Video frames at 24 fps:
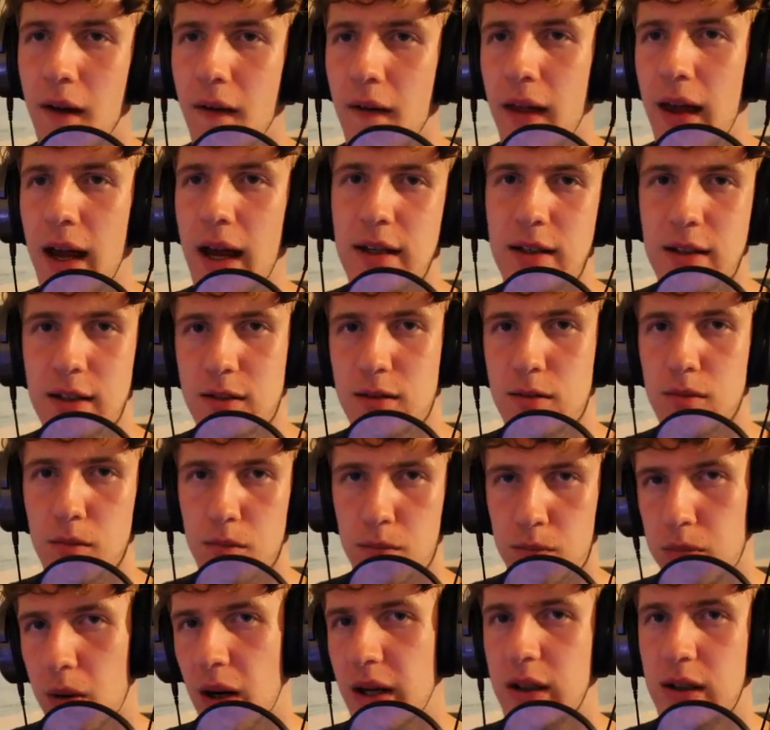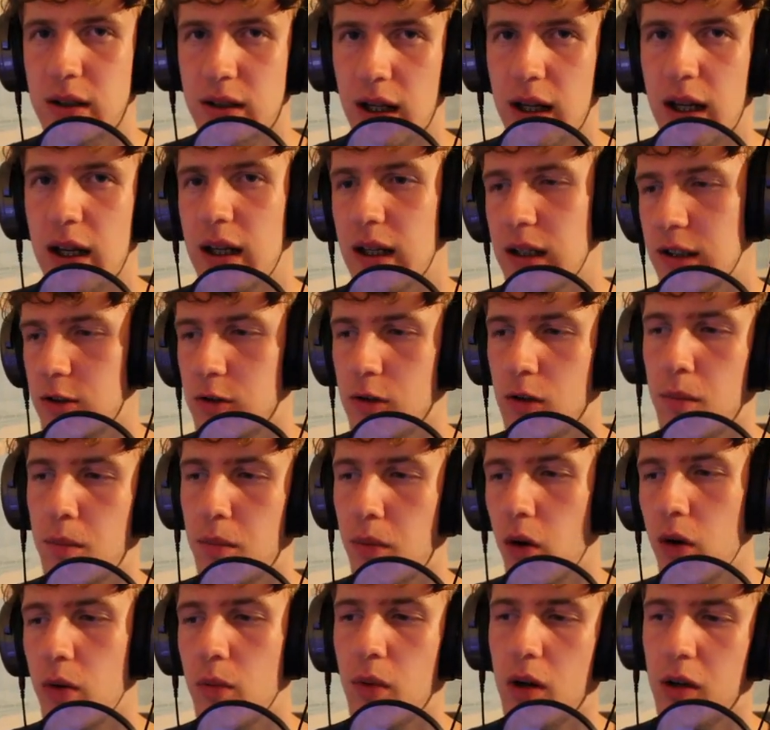It just breaks it into a point
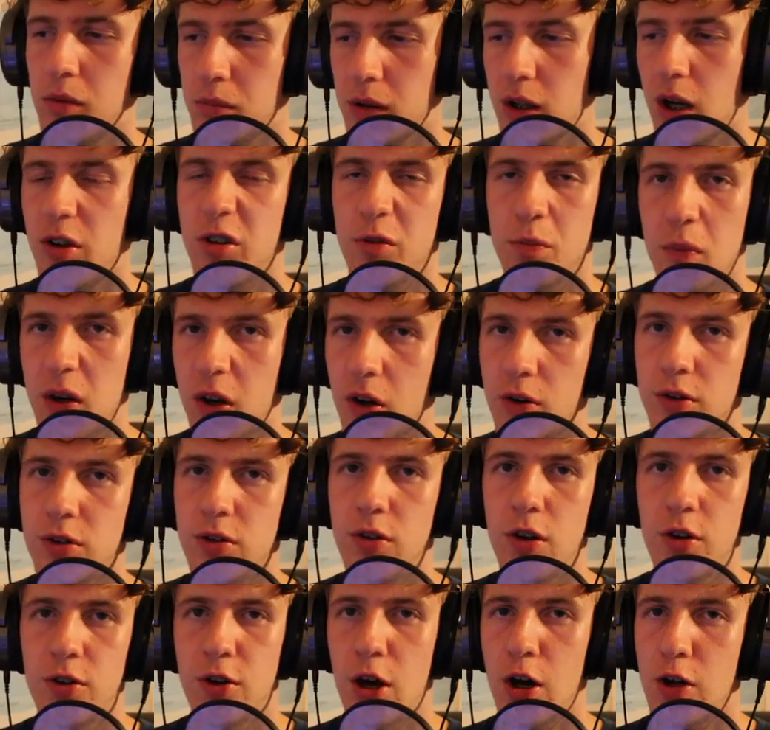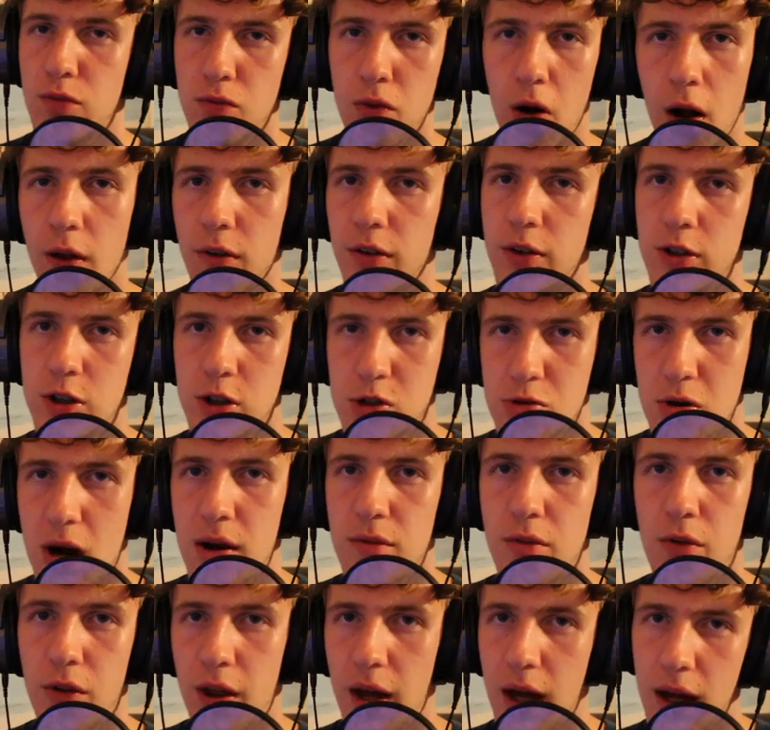where it becomes monotonous. I'd rather just travel
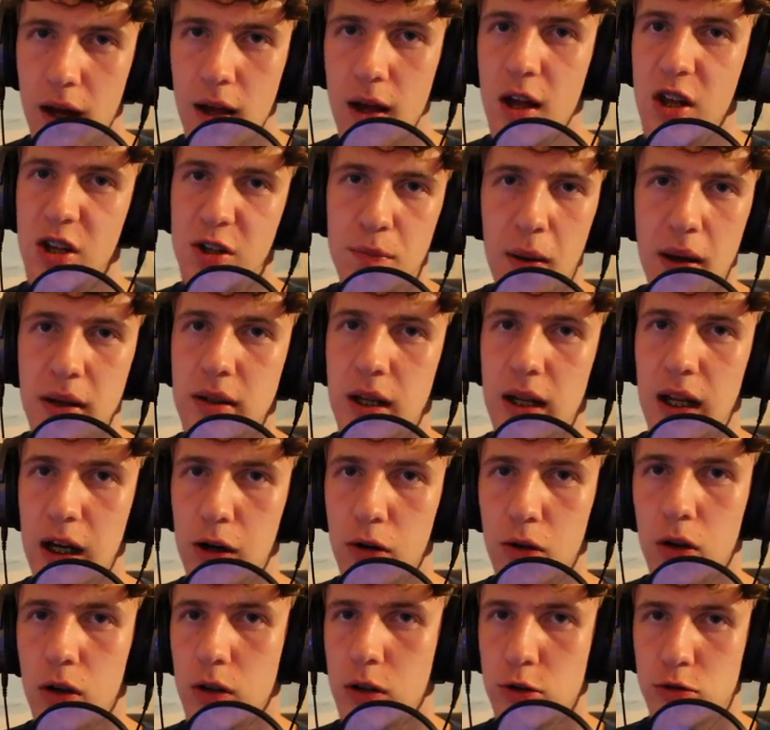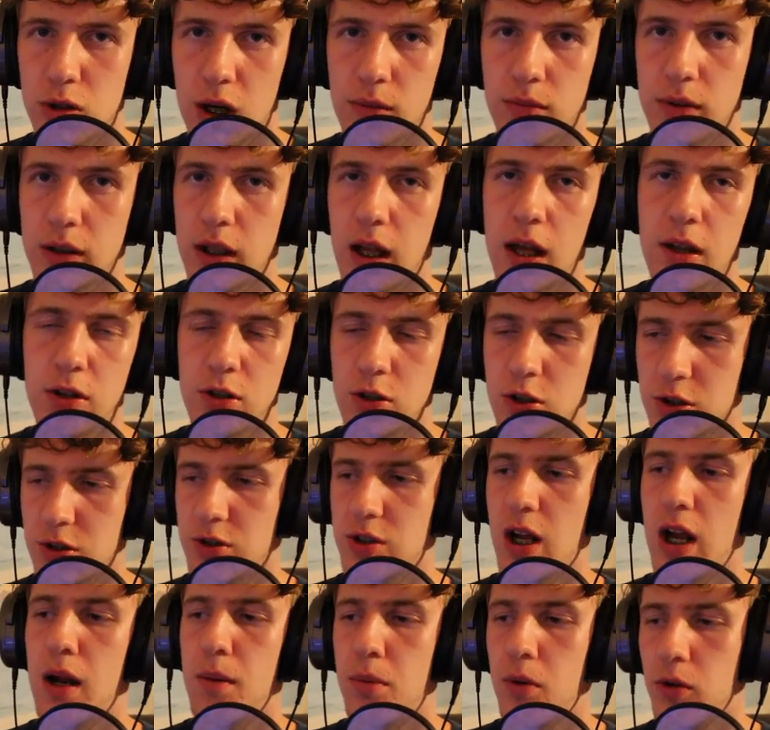there, spend a little longer traveling there than just
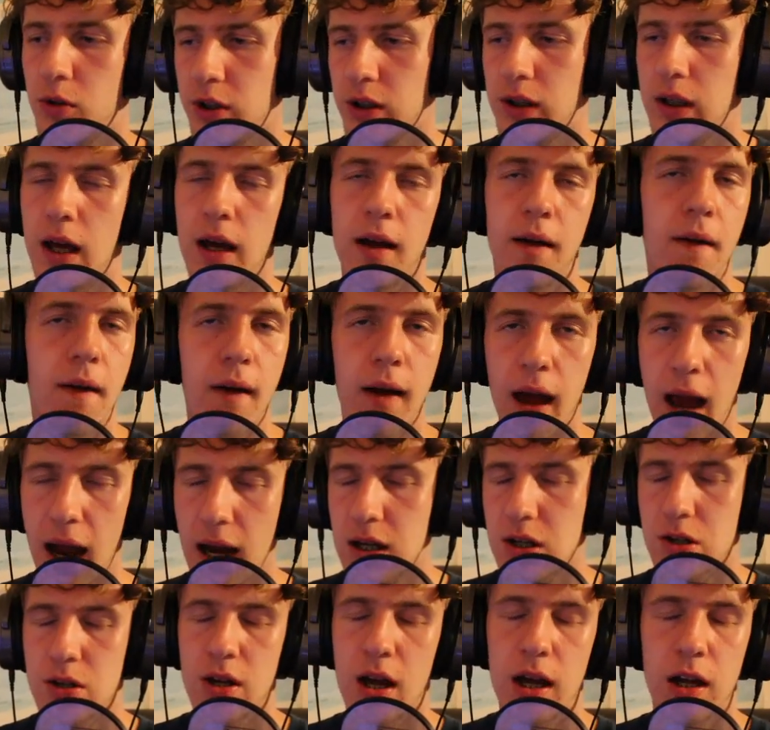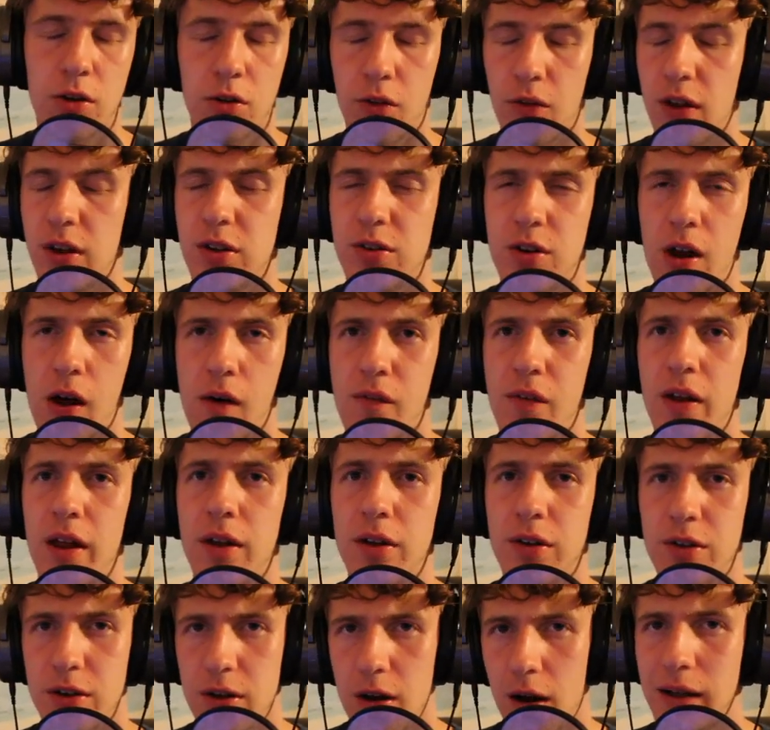teleporting there. H&A and all that stuff is
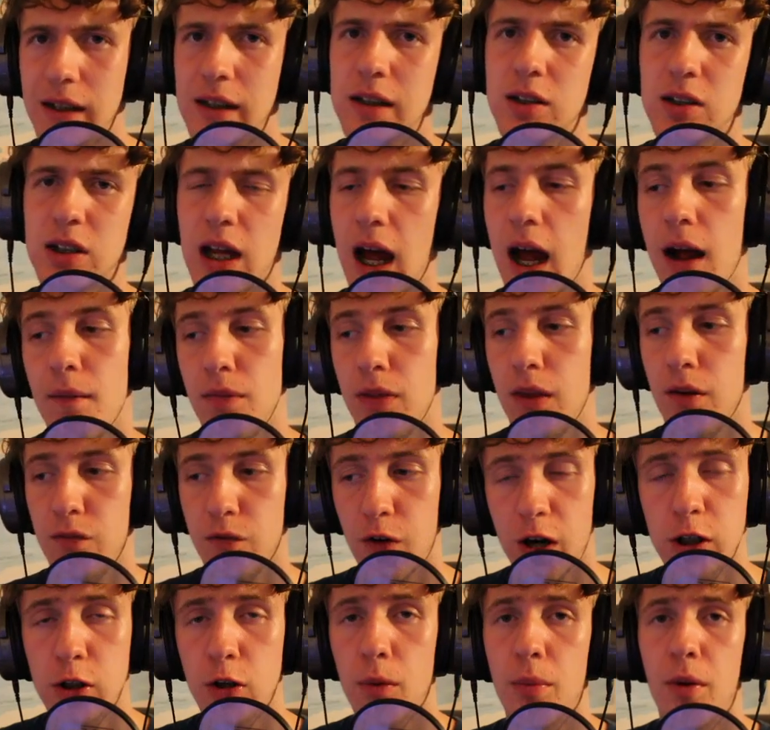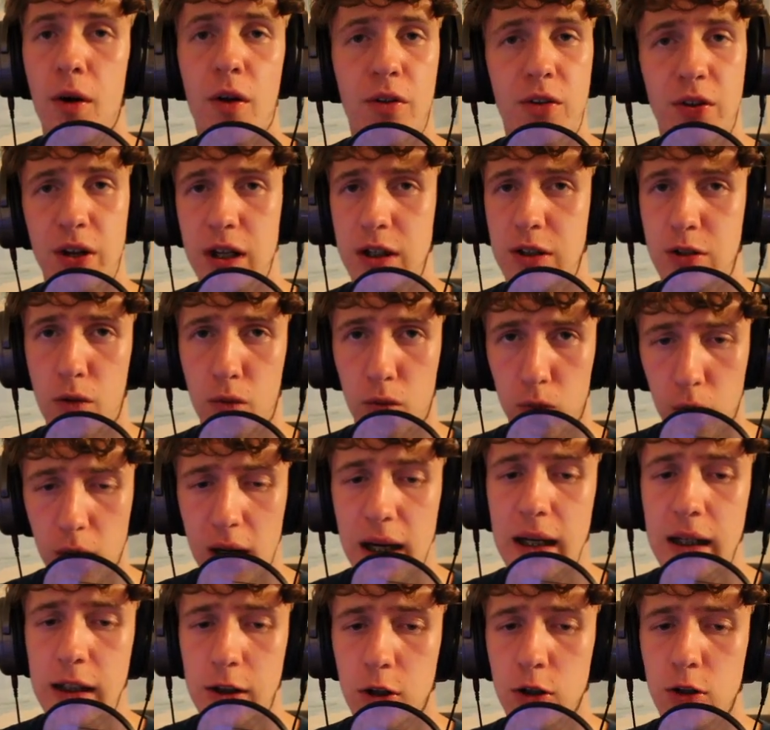nice, and the final boss is a really
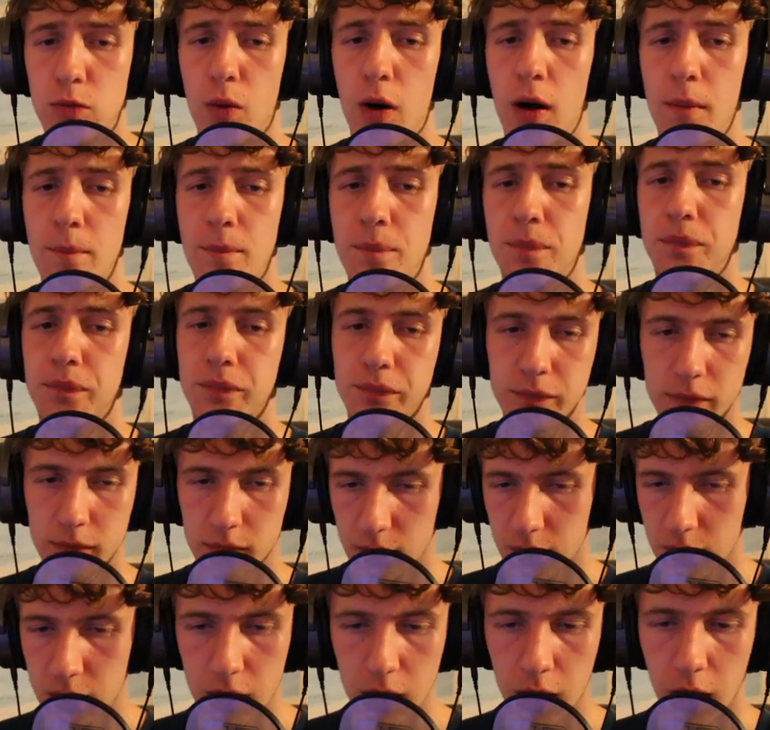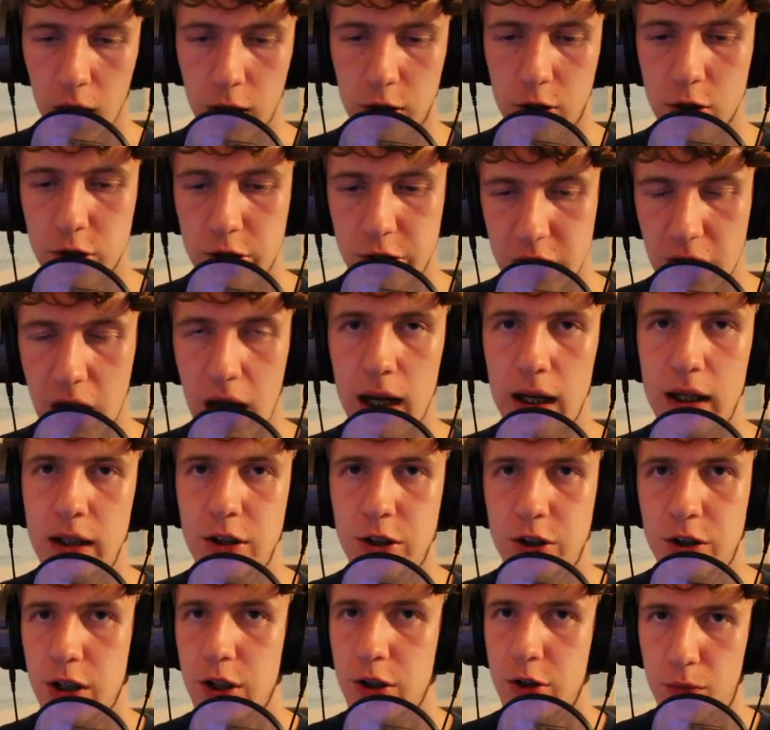good one. a good challenge
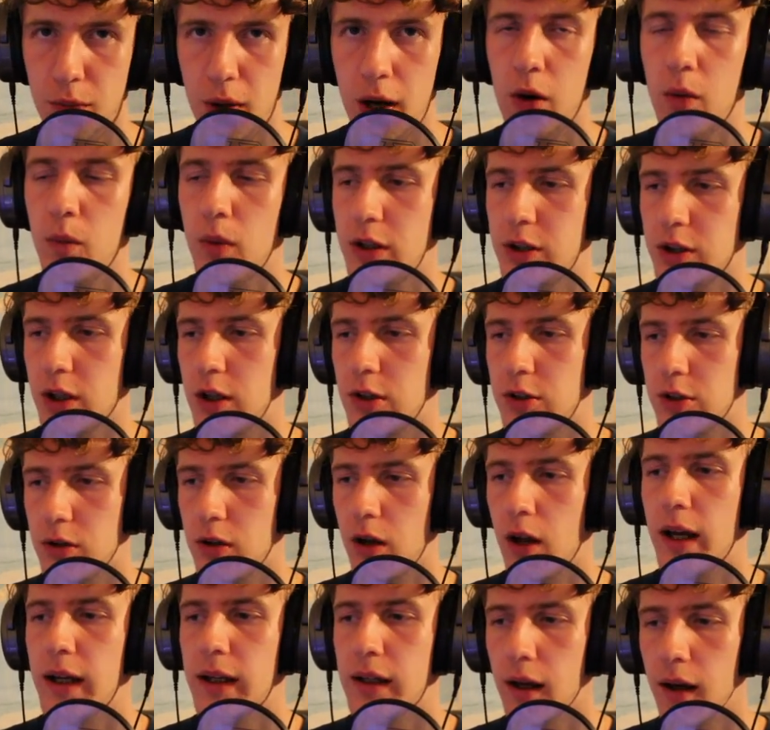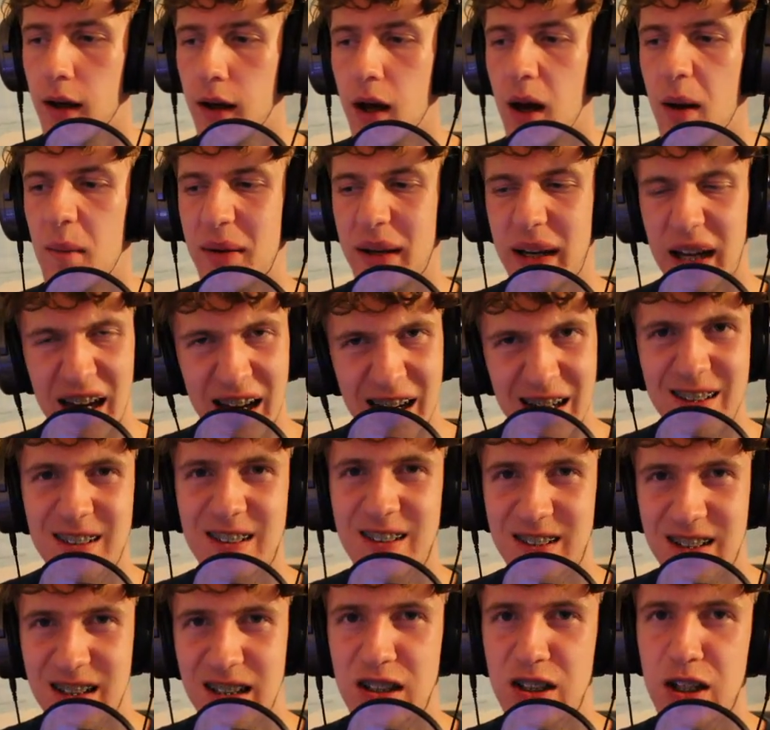as well, which I do like. But it is a
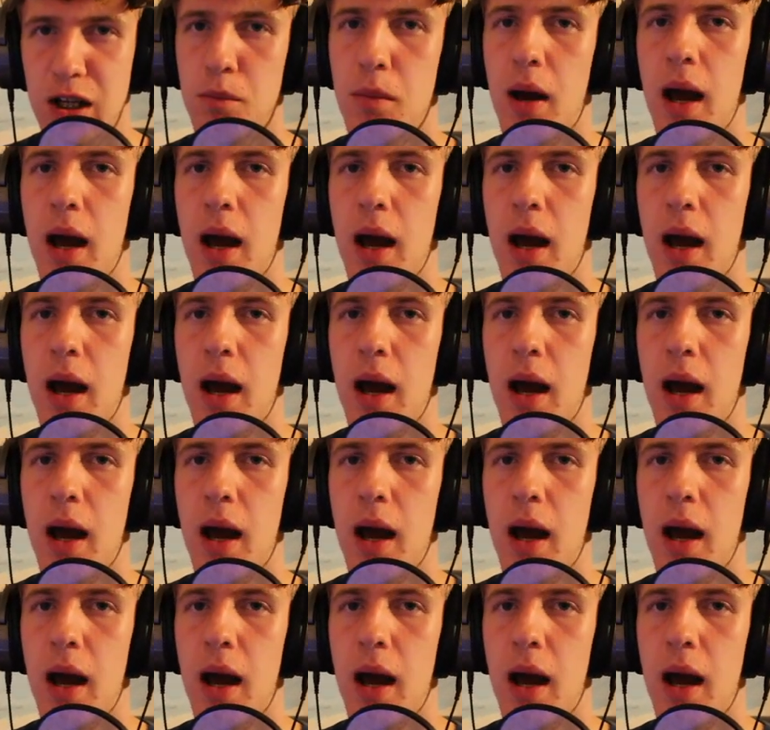C tier map